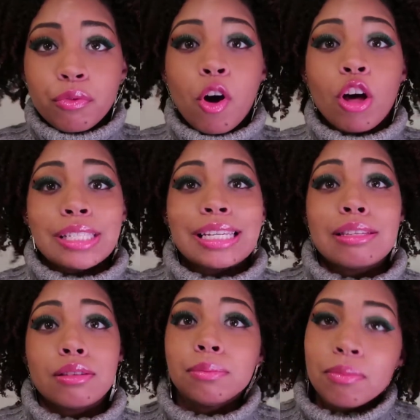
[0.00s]
fall
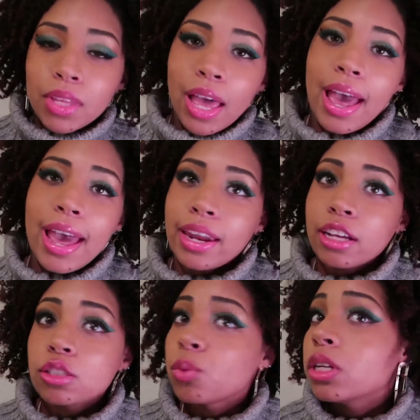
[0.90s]
season. And
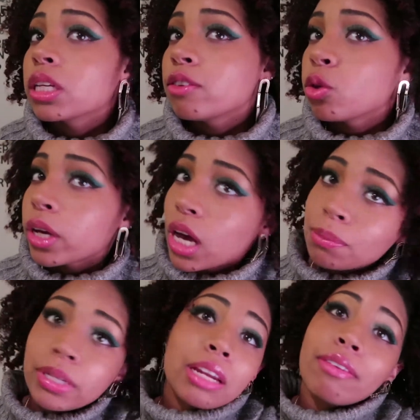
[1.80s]
I just wanted to give you a quick
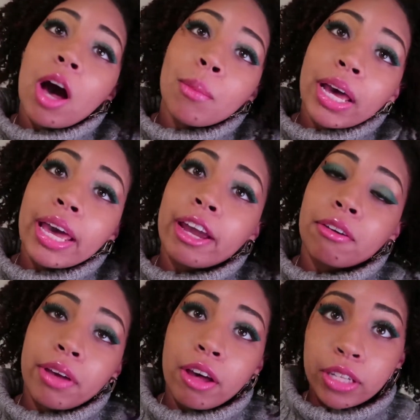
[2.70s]
update of how my
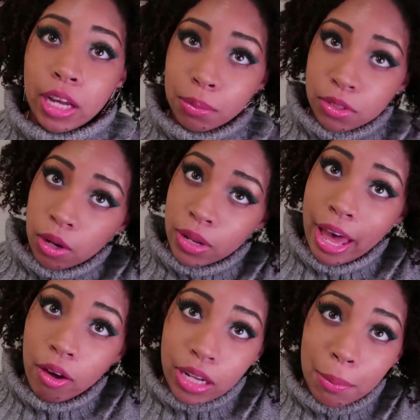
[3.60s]
hair held up. So it
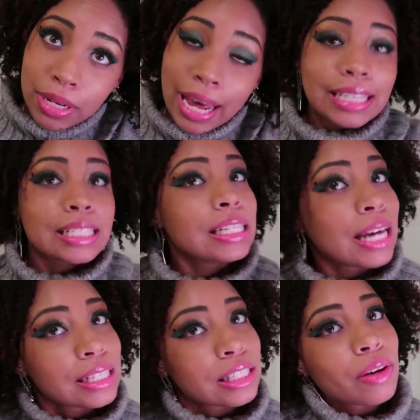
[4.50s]
held up nicely.
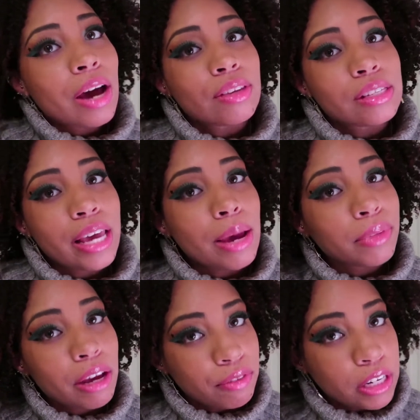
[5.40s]
I still have the
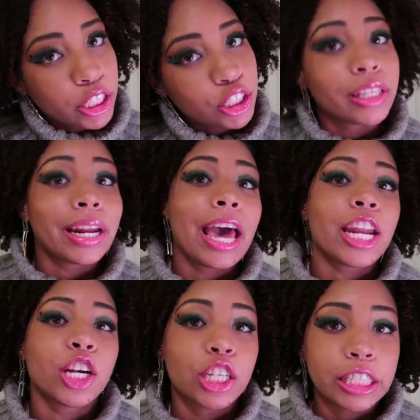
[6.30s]
same definition that I
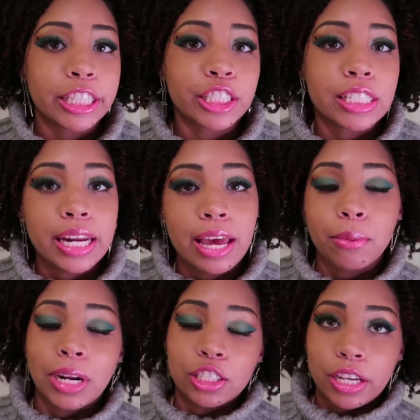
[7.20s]
had earlier today
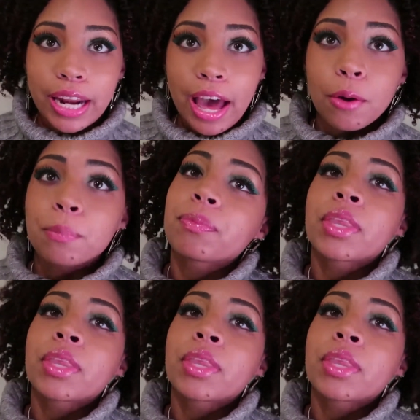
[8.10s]
when I took it out.